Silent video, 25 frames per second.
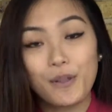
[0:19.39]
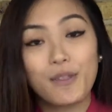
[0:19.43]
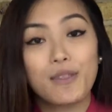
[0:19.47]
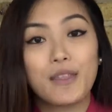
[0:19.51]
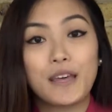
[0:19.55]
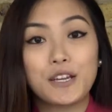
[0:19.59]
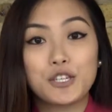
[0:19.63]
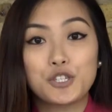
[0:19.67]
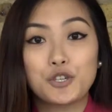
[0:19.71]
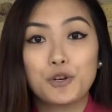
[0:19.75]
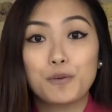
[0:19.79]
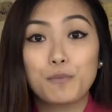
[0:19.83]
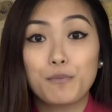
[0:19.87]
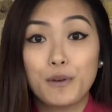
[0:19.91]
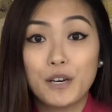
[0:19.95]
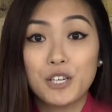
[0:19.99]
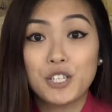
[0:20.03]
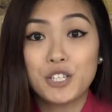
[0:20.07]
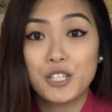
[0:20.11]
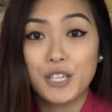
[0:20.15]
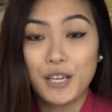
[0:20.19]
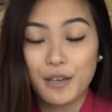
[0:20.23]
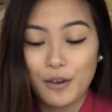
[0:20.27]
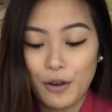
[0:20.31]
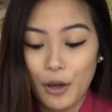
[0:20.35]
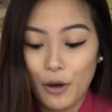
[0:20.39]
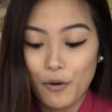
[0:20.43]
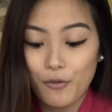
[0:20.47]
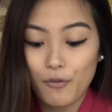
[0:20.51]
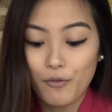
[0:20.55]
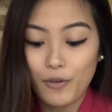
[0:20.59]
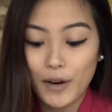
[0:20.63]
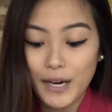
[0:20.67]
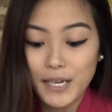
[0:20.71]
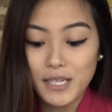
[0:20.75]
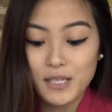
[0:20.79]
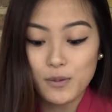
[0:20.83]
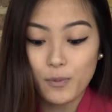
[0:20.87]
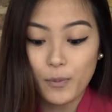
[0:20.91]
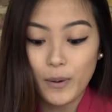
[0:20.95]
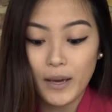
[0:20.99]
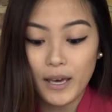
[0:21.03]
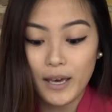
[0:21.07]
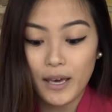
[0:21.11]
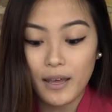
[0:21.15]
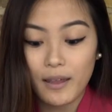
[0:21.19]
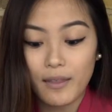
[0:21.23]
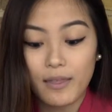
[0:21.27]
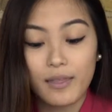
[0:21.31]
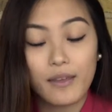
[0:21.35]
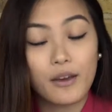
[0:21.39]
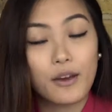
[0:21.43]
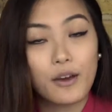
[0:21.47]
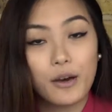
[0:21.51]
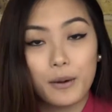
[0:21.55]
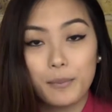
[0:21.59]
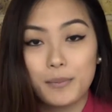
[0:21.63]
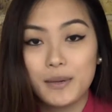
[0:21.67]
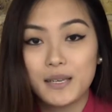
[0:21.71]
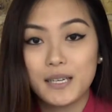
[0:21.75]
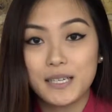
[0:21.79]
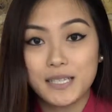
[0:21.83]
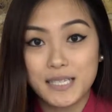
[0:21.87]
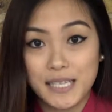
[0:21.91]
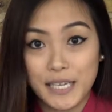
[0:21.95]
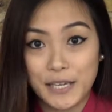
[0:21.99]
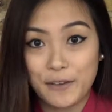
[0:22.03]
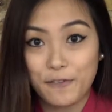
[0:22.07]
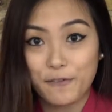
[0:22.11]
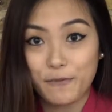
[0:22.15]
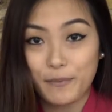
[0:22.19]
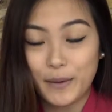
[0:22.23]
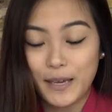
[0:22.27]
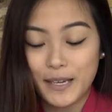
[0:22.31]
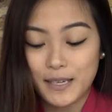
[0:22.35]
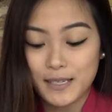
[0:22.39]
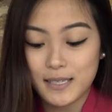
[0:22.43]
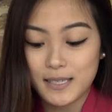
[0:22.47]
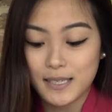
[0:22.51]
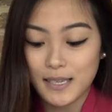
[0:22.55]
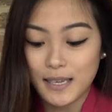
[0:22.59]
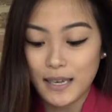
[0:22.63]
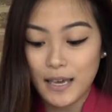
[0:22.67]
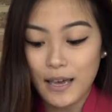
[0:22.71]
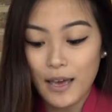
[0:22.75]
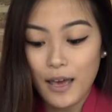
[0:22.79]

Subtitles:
that you're brushing right where the gum and the teeth meet.